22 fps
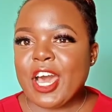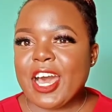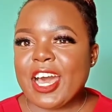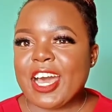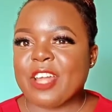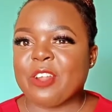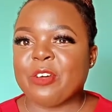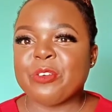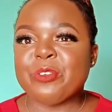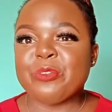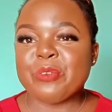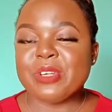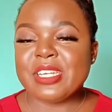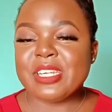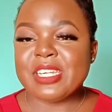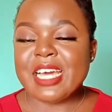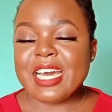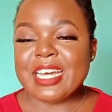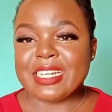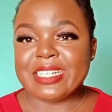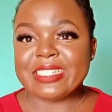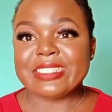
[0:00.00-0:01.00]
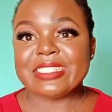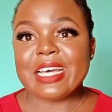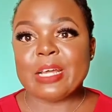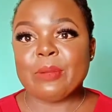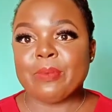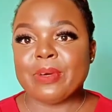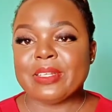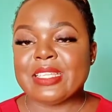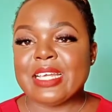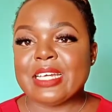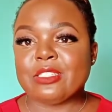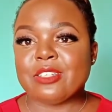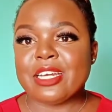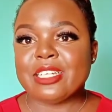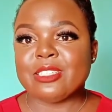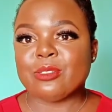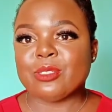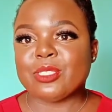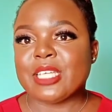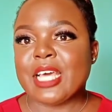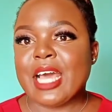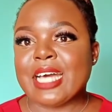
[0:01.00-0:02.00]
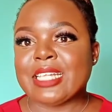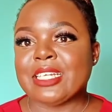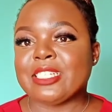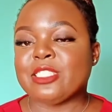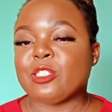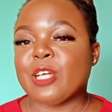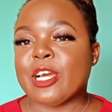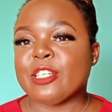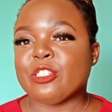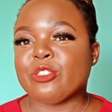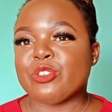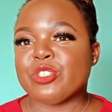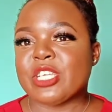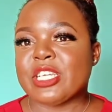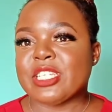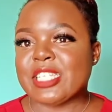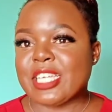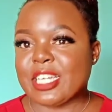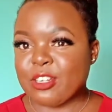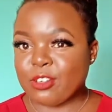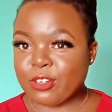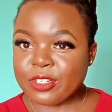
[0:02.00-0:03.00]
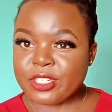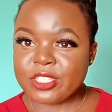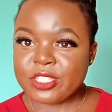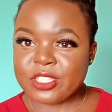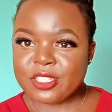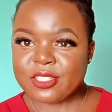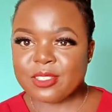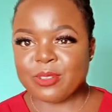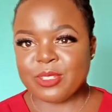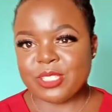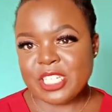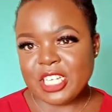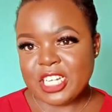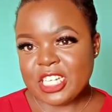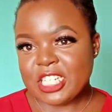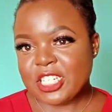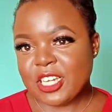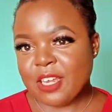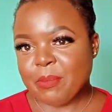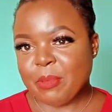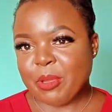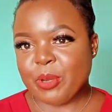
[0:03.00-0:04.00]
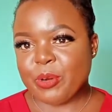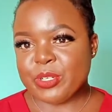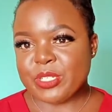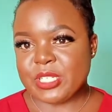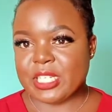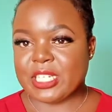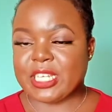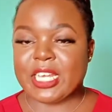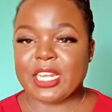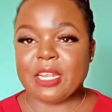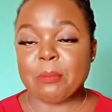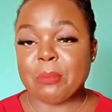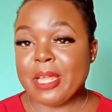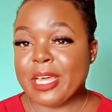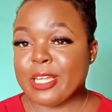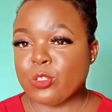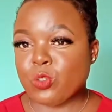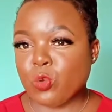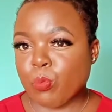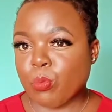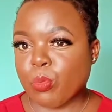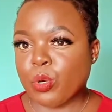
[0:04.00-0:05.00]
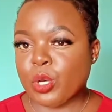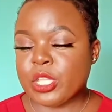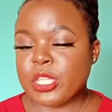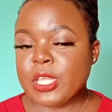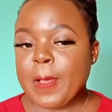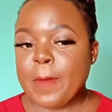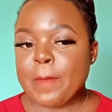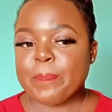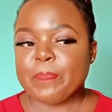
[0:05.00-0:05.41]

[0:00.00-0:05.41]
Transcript: I don't really understand what they're trying to say. Are they trying to say technologist or technician? Because it can apply to both.